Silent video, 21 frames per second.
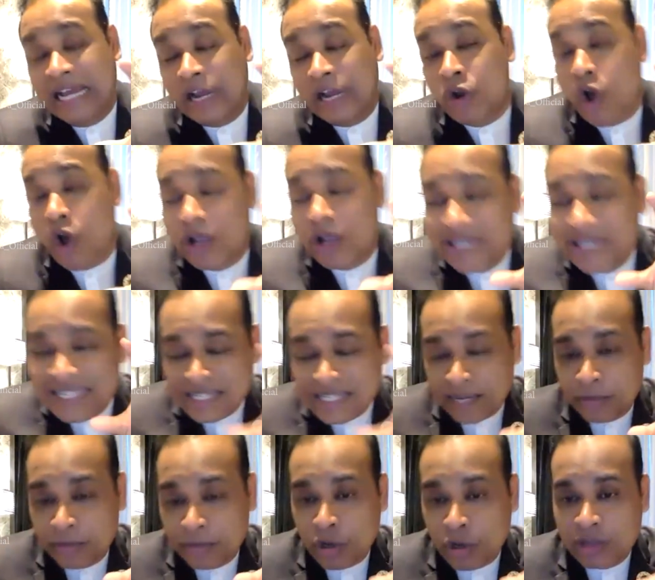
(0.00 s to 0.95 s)

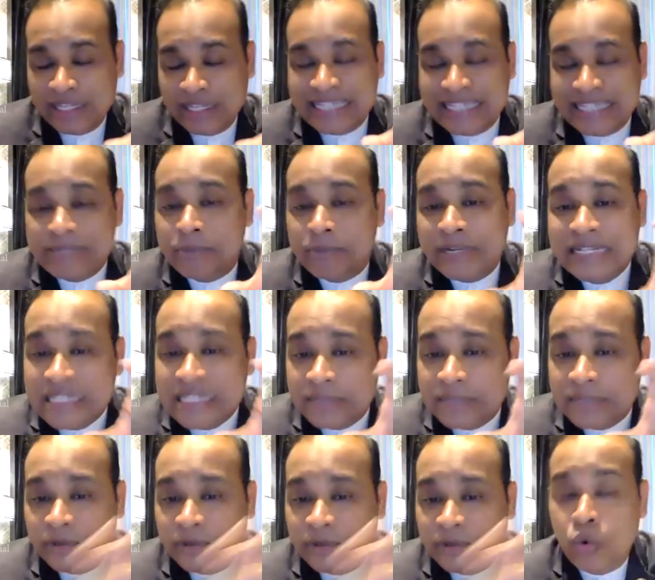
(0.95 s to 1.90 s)
concept or this
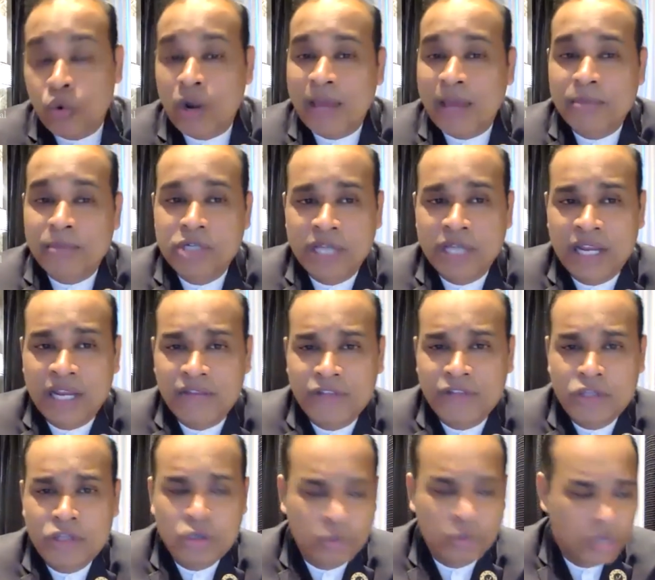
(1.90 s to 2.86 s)
principle, what I'm sharing
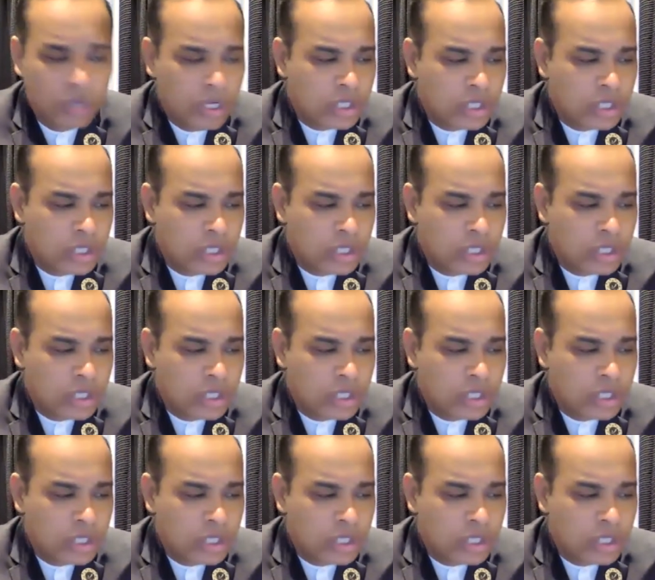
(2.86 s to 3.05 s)
with you.